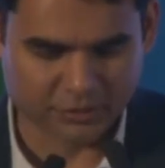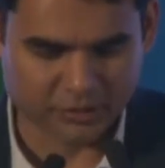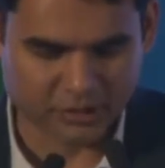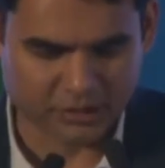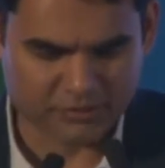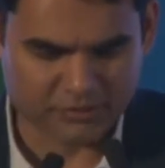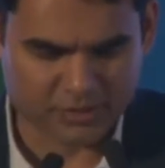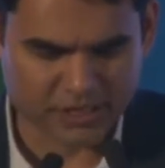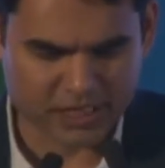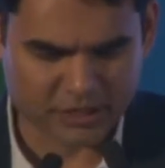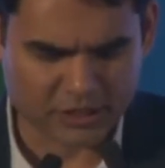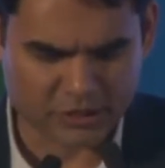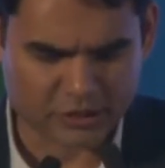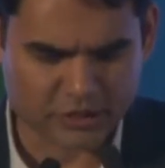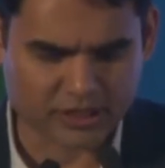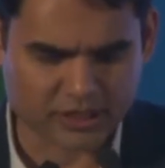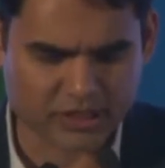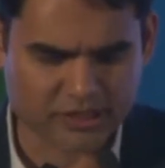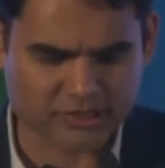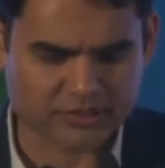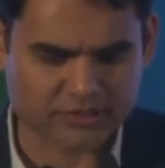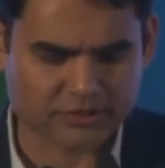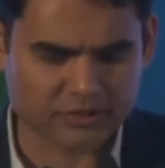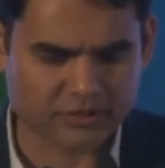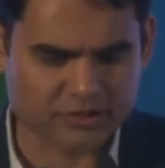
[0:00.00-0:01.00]
let me actually
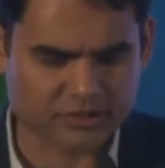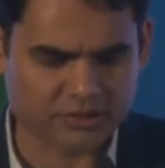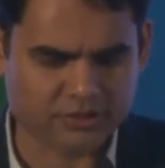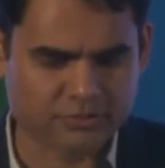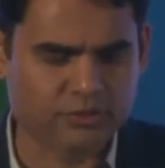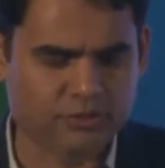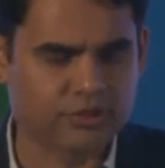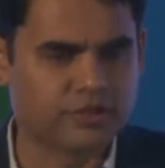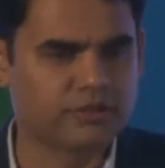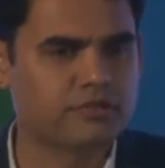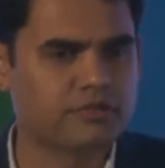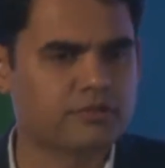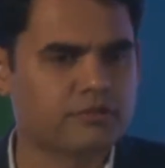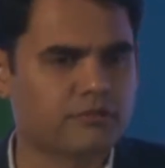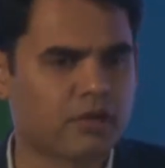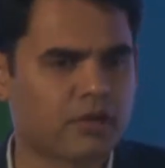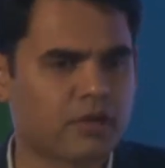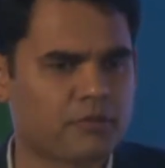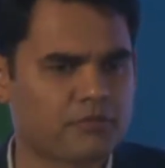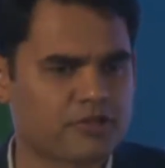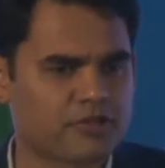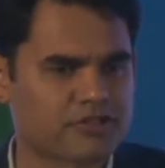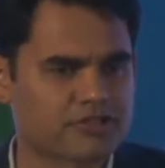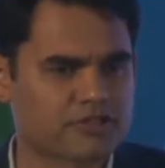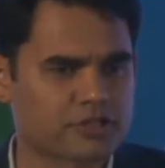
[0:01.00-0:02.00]
get started with my
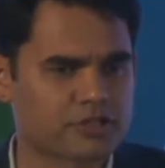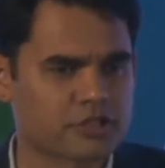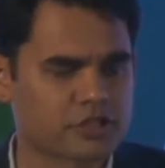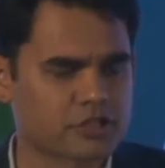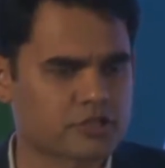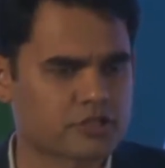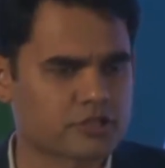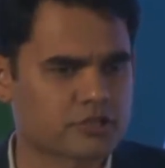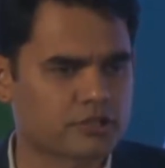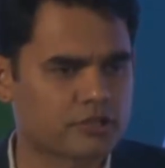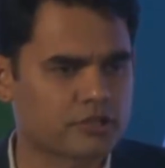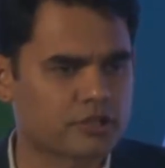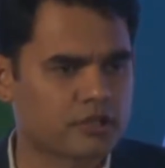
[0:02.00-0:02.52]
presentation.